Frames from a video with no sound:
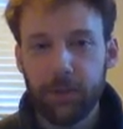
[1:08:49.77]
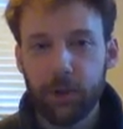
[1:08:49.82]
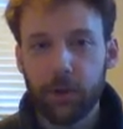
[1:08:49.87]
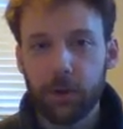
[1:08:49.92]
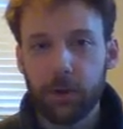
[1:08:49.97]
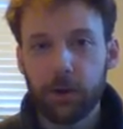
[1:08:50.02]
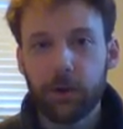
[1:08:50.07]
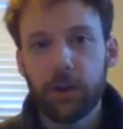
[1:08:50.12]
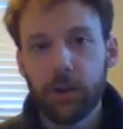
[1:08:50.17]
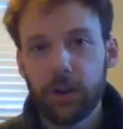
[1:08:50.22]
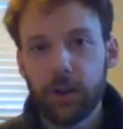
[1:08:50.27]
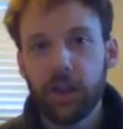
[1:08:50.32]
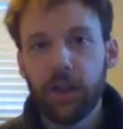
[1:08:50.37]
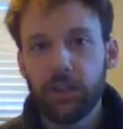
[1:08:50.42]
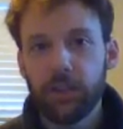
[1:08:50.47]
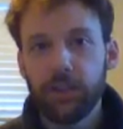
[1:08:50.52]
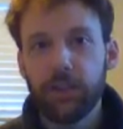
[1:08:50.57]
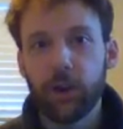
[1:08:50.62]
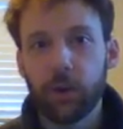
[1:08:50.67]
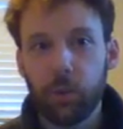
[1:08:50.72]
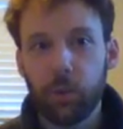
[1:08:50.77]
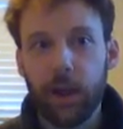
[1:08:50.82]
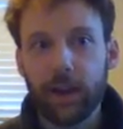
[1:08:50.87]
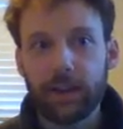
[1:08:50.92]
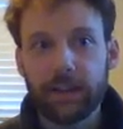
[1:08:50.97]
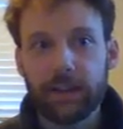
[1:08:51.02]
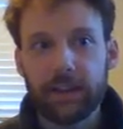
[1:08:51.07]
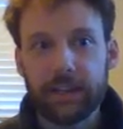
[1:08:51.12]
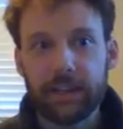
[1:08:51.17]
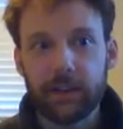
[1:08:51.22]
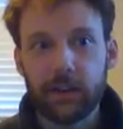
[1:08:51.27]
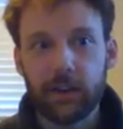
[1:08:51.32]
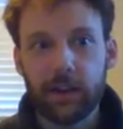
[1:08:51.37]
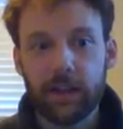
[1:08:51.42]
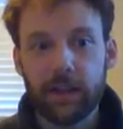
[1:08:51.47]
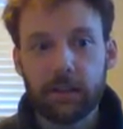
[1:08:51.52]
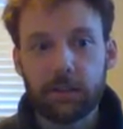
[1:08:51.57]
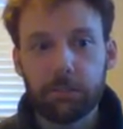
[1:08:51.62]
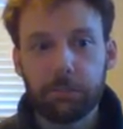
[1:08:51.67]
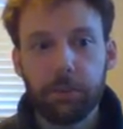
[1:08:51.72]
they're ready to hear
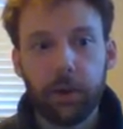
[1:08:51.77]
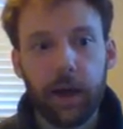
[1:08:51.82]
it.